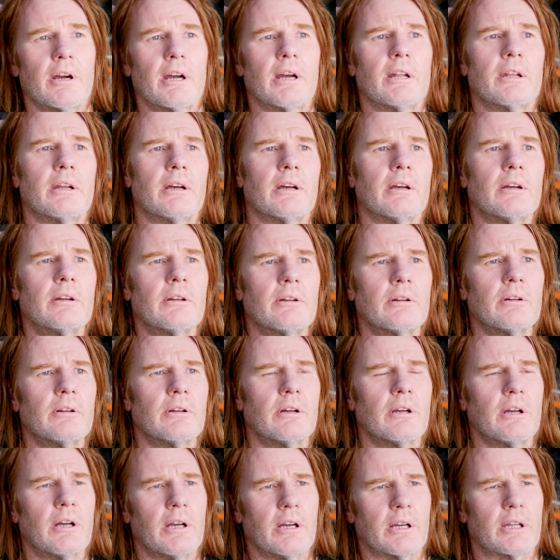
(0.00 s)
I had
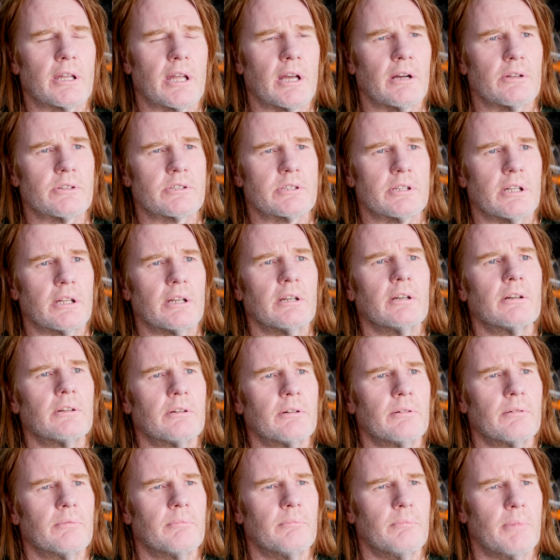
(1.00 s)
a counsellor,
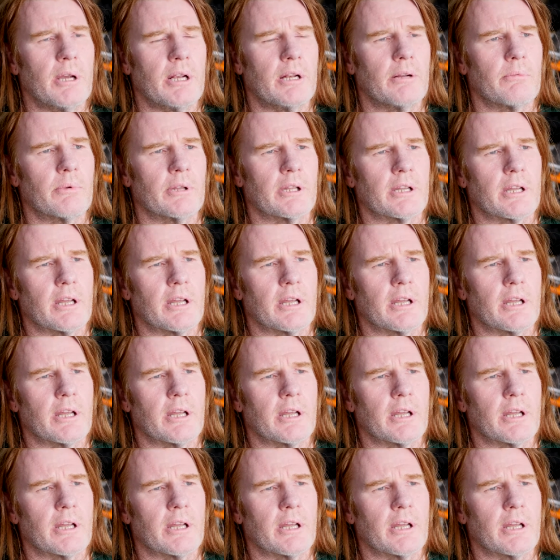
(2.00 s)
meeting with the